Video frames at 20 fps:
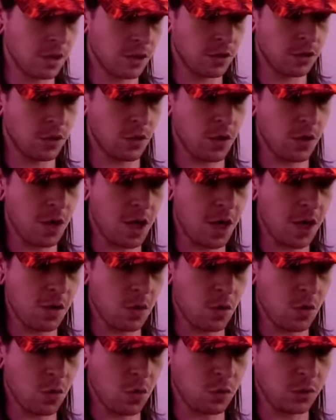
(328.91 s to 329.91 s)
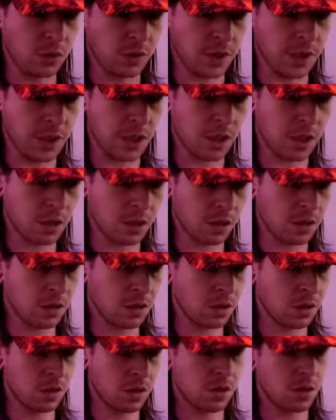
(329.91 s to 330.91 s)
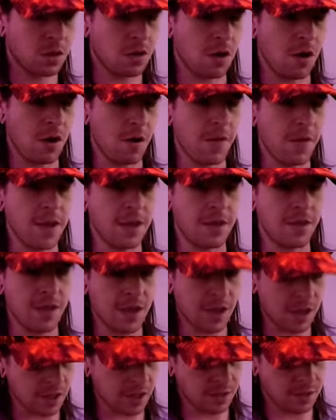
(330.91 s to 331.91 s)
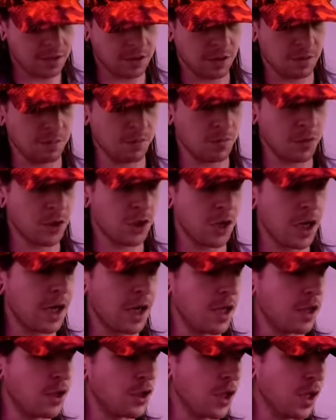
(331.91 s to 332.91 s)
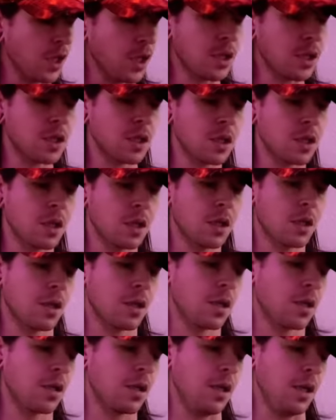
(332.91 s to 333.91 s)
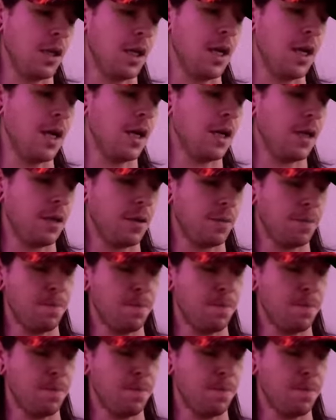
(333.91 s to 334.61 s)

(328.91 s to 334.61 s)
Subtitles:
So not only are they thinking some shady shit, I